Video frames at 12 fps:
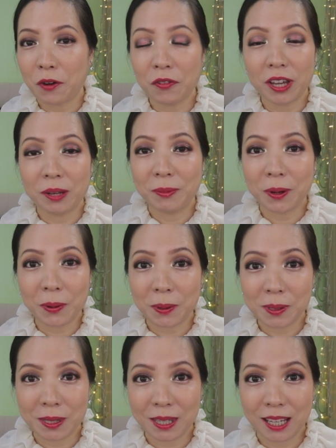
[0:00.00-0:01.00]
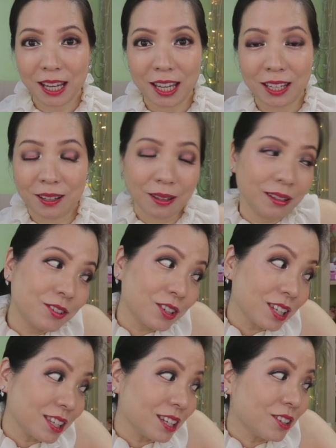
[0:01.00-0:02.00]
of Animal Crossing and
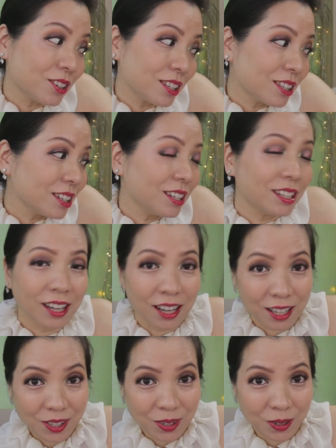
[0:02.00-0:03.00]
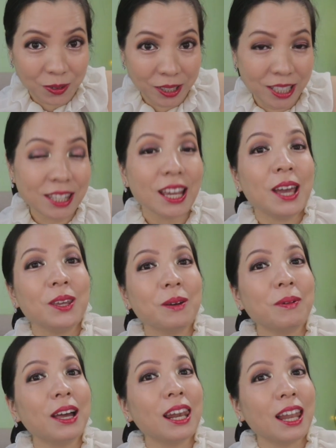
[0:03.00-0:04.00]
just interested in the color stories, you
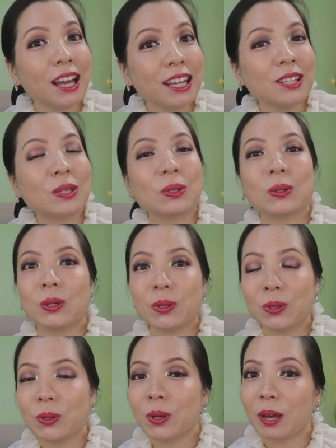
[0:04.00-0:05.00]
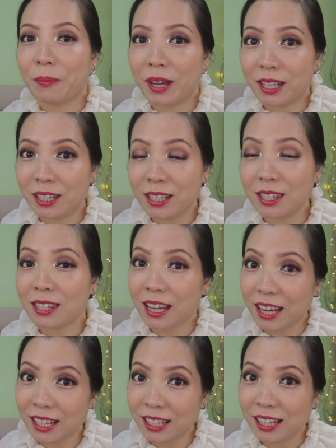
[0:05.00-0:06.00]
might like to go to Amanda's
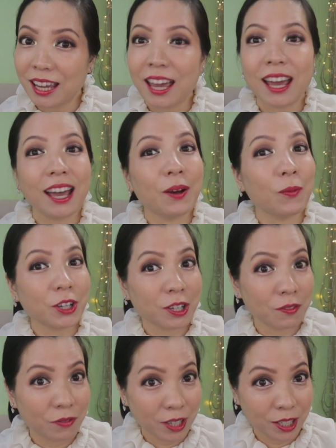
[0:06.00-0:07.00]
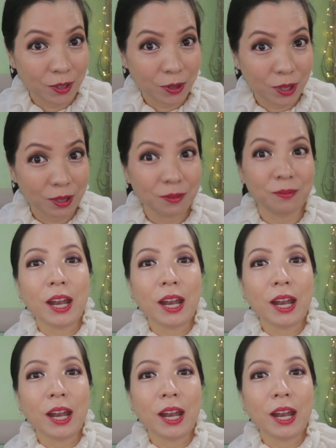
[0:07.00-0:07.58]
site and watch her videos.